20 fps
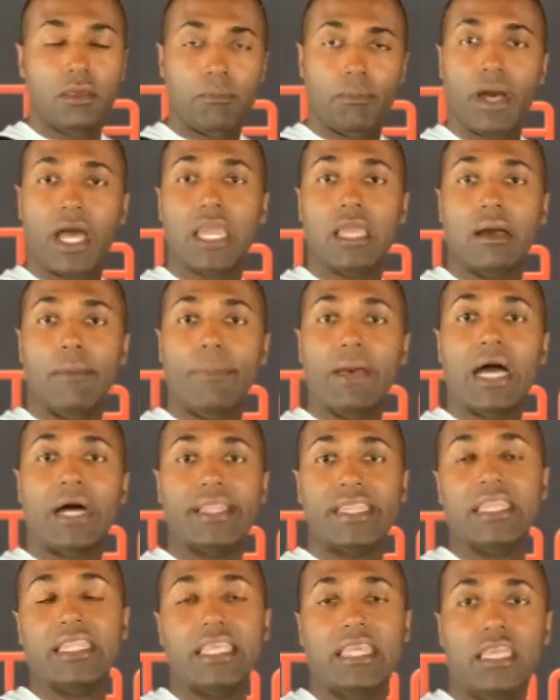by
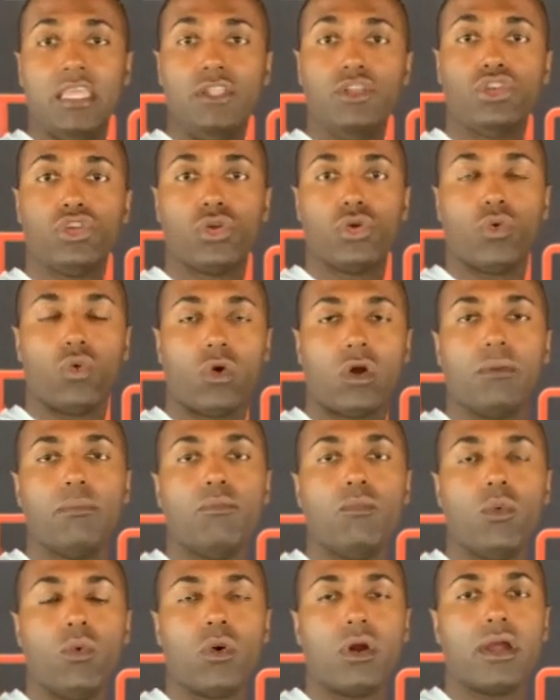about an inch or
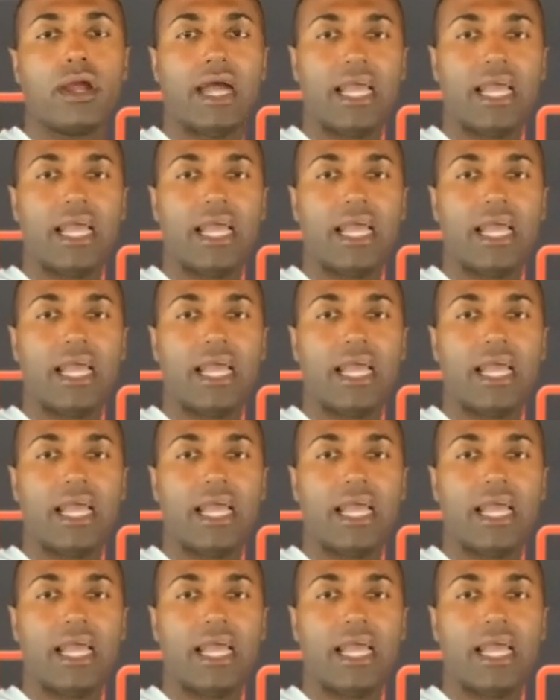more.